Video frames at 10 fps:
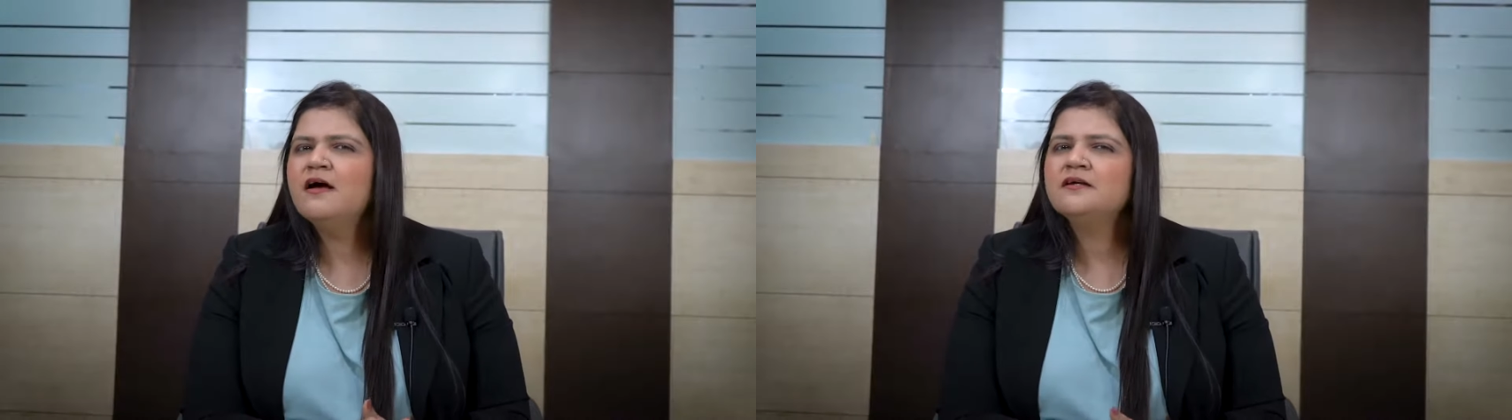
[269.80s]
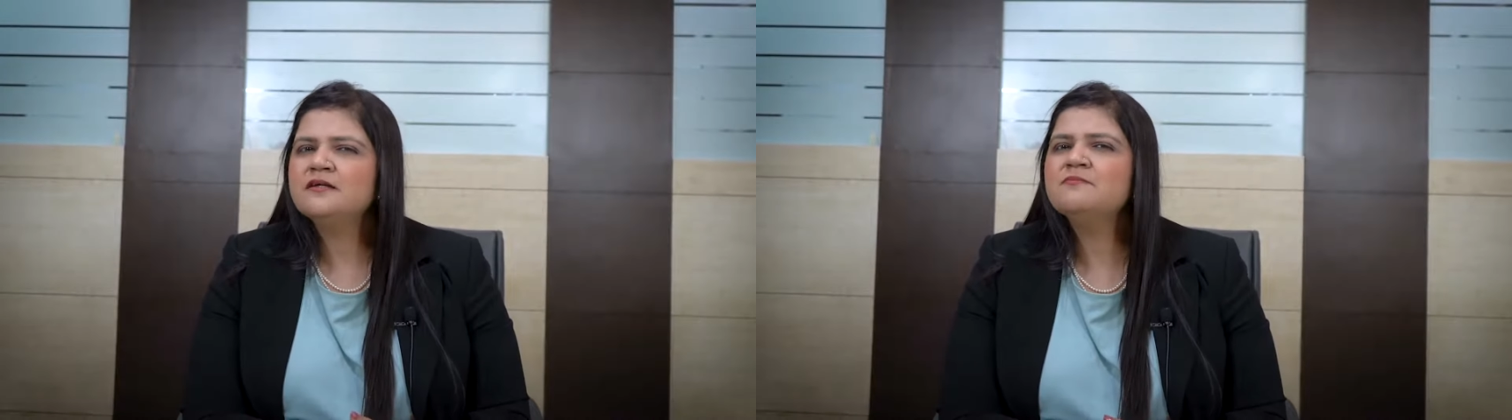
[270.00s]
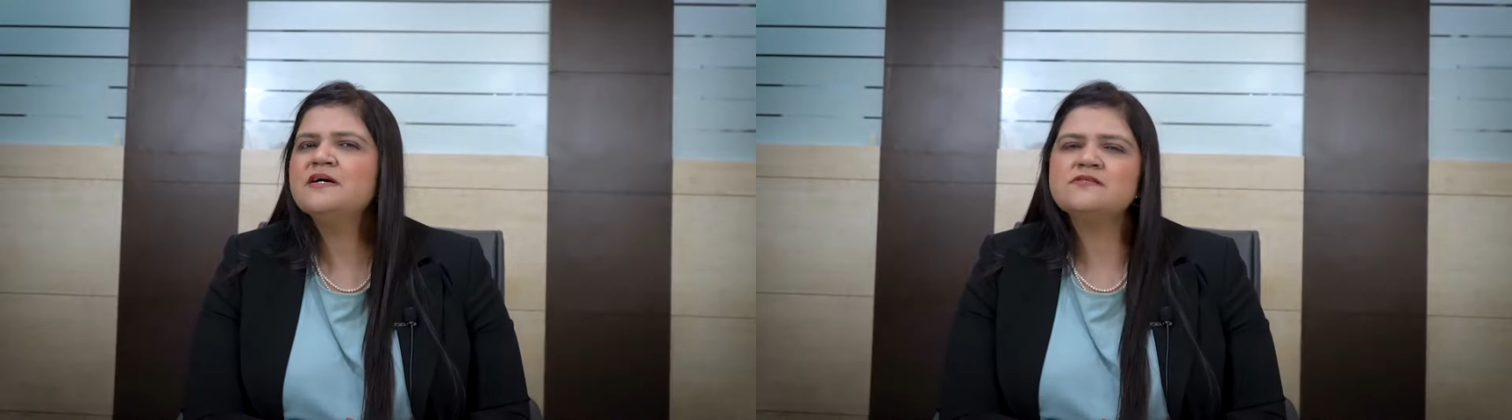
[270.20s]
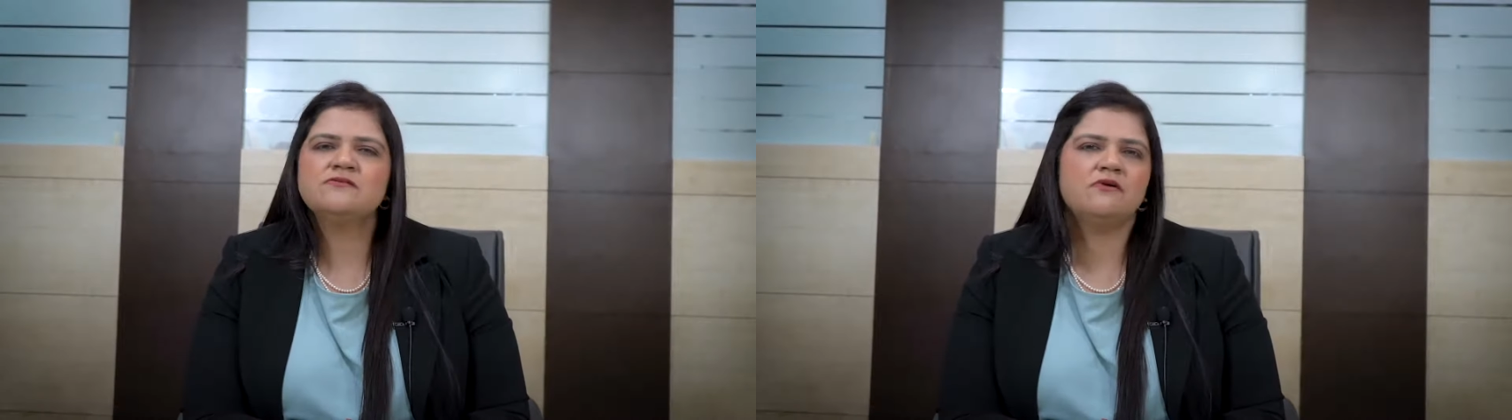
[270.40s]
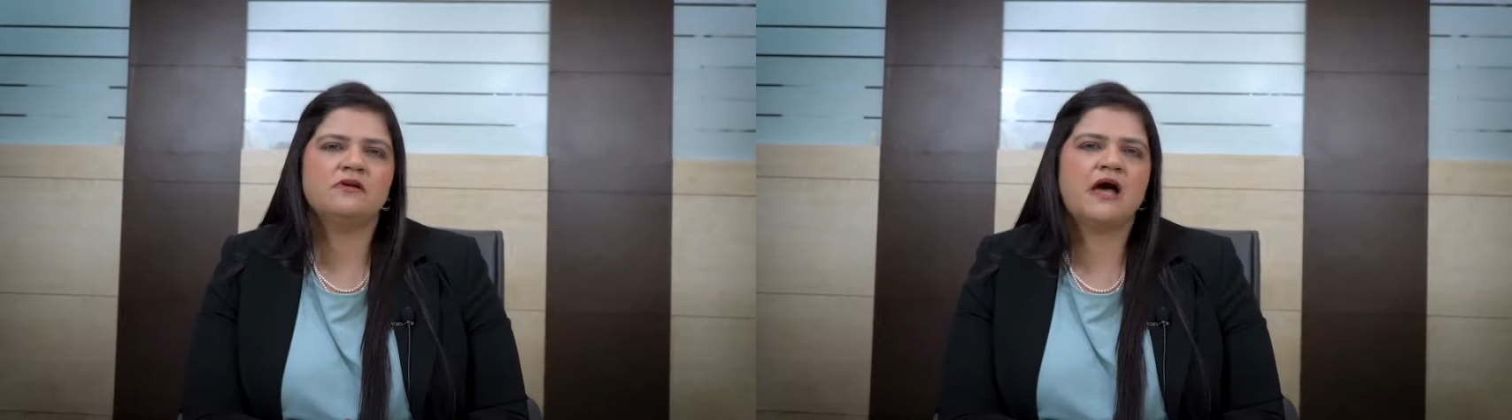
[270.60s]
you must
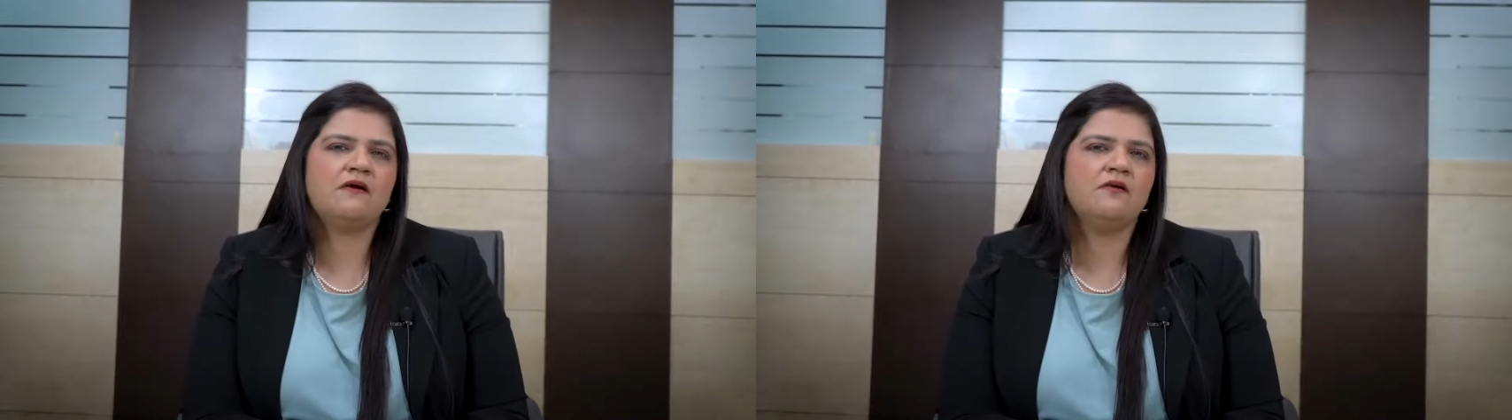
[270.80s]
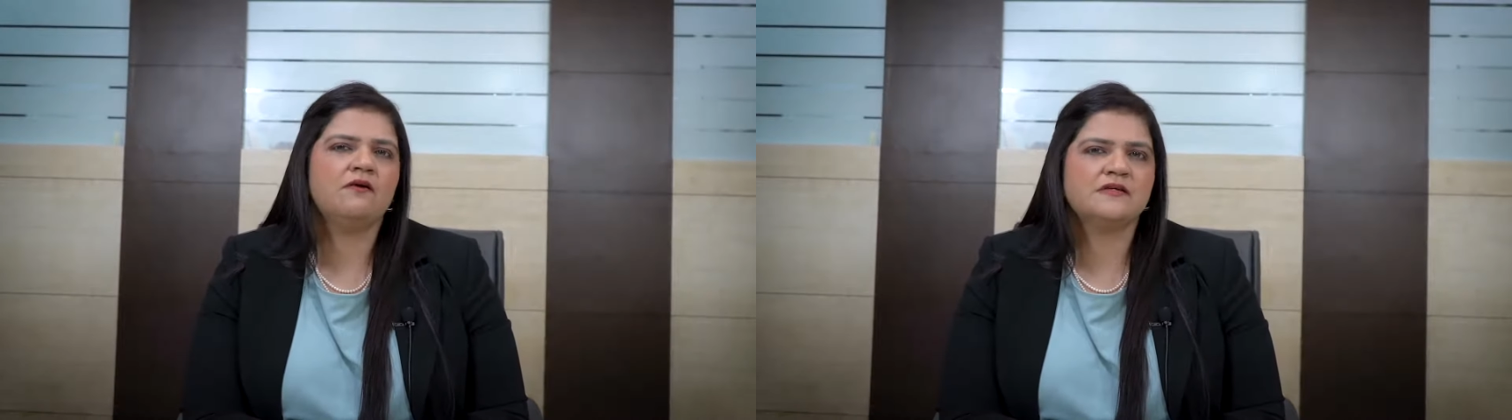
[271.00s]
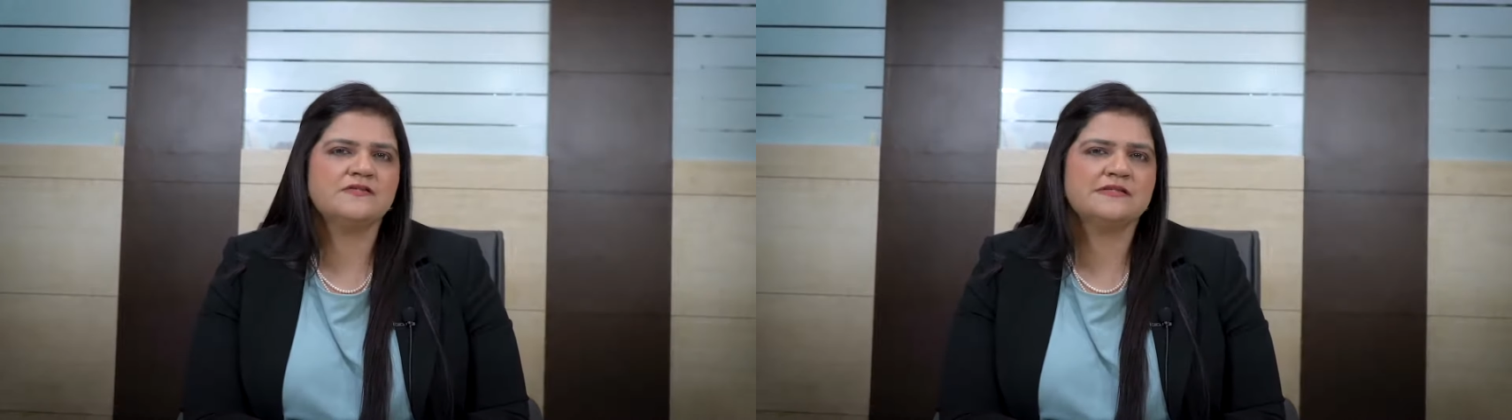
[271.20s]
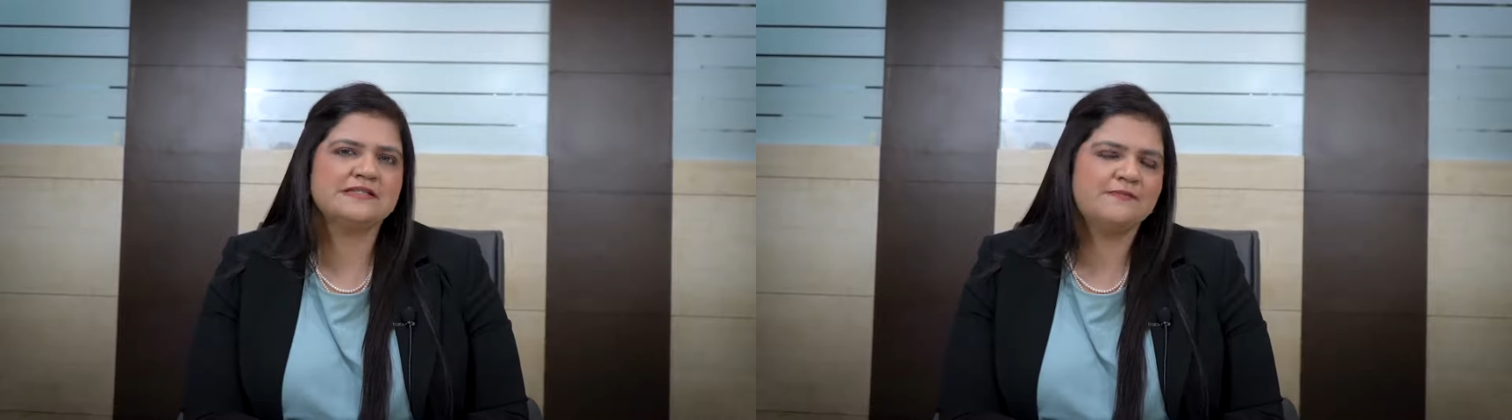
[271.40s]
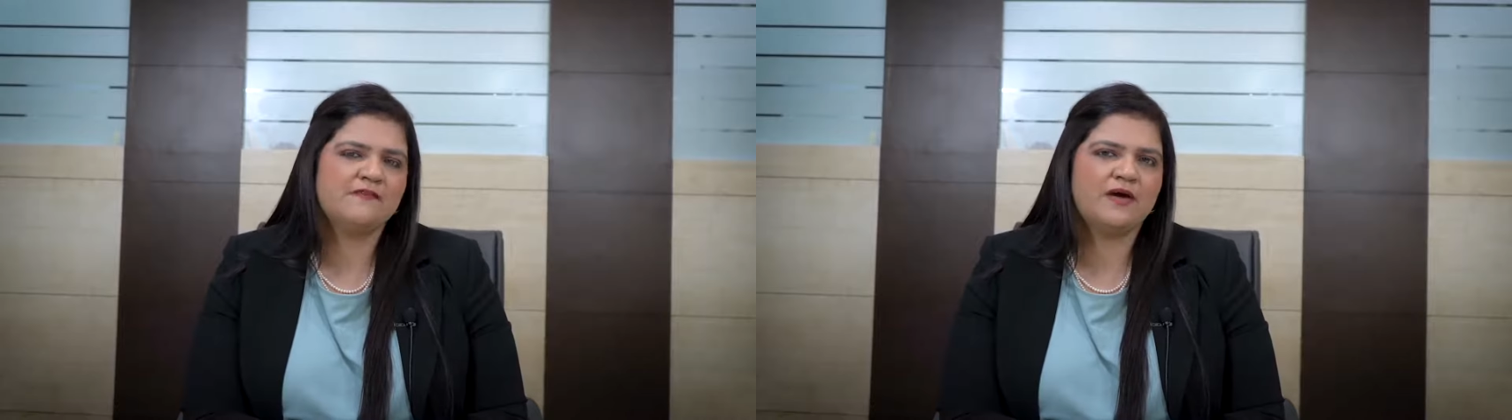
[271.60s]
know how long is
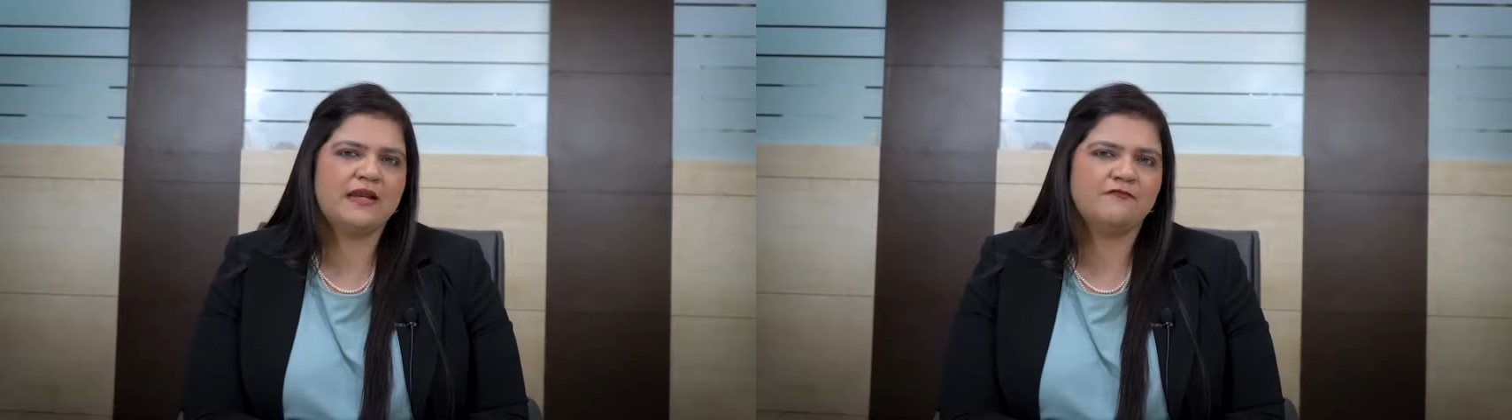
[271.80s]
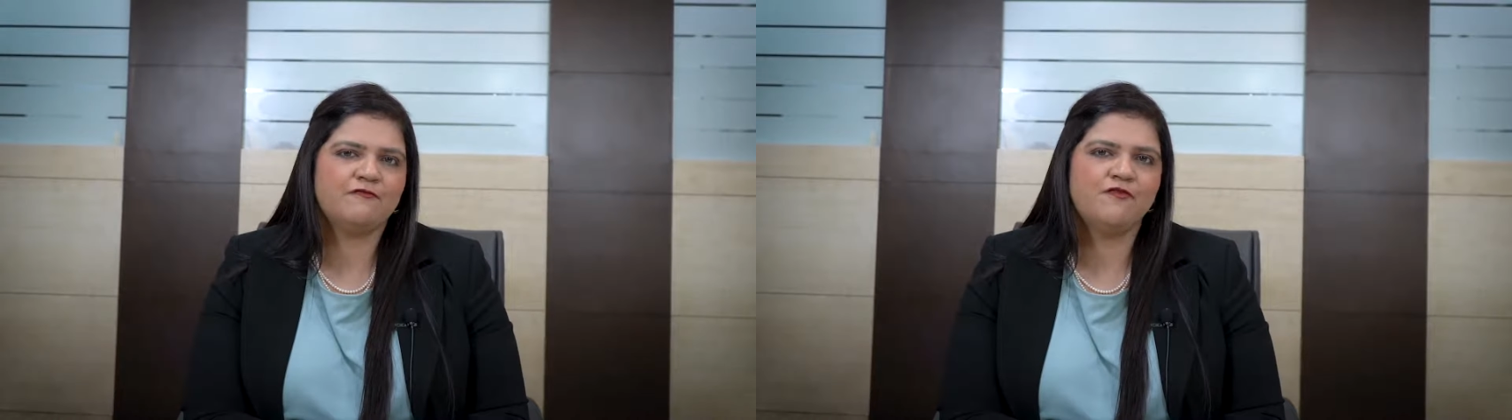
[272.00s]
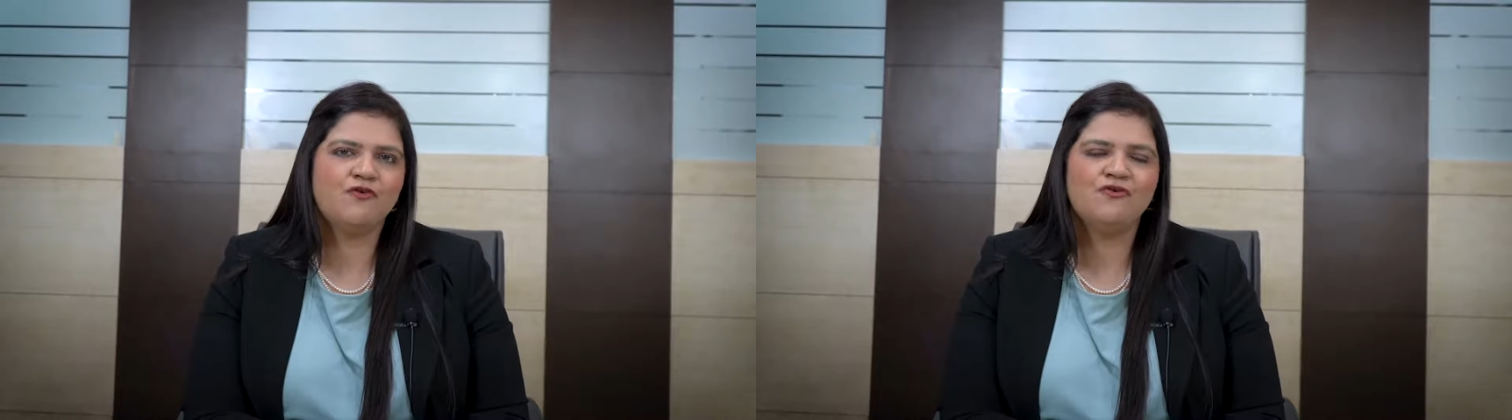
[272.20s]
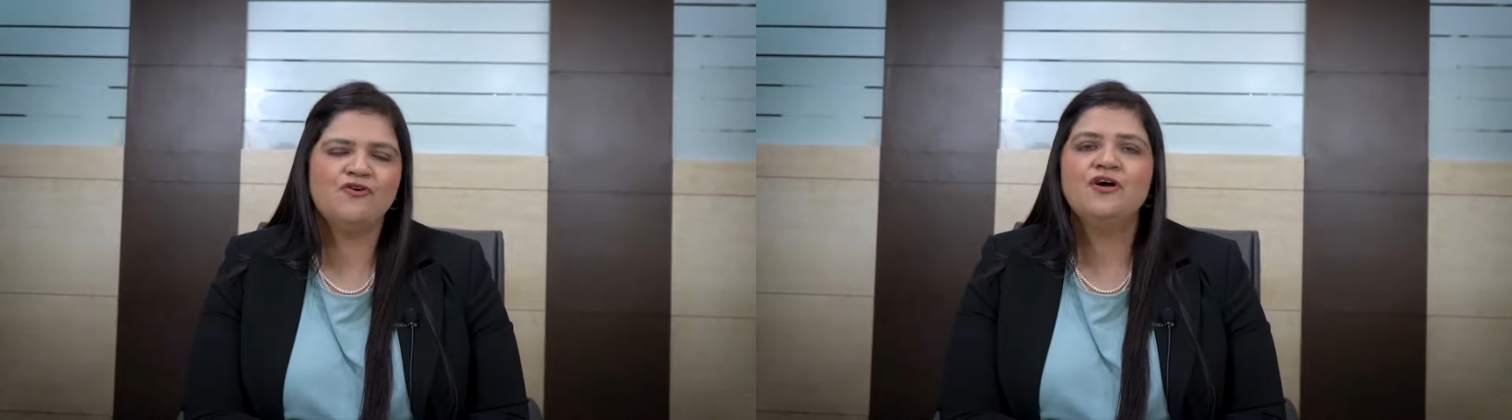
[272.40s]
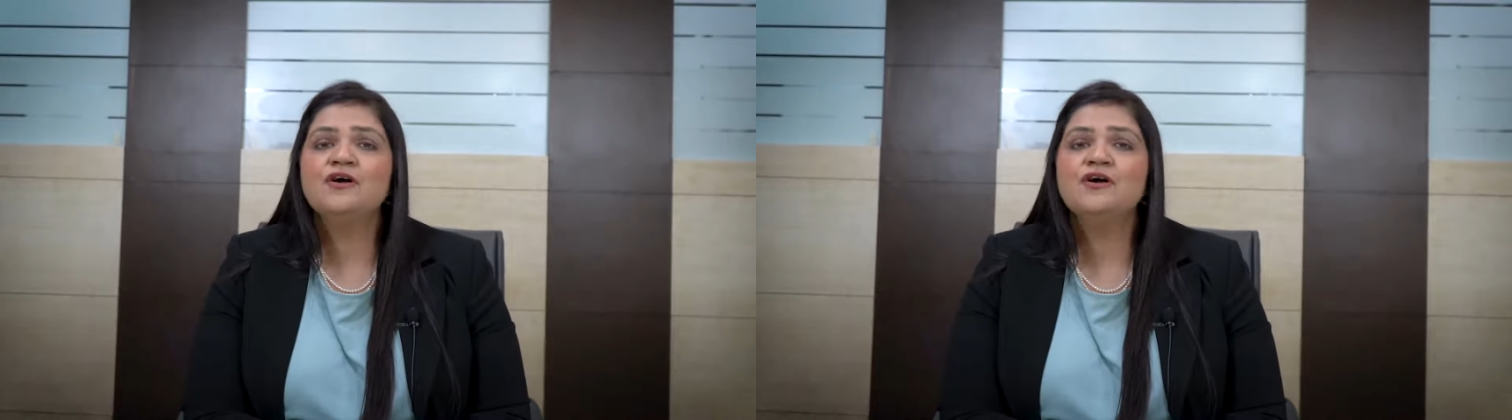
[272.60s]
this been valid for.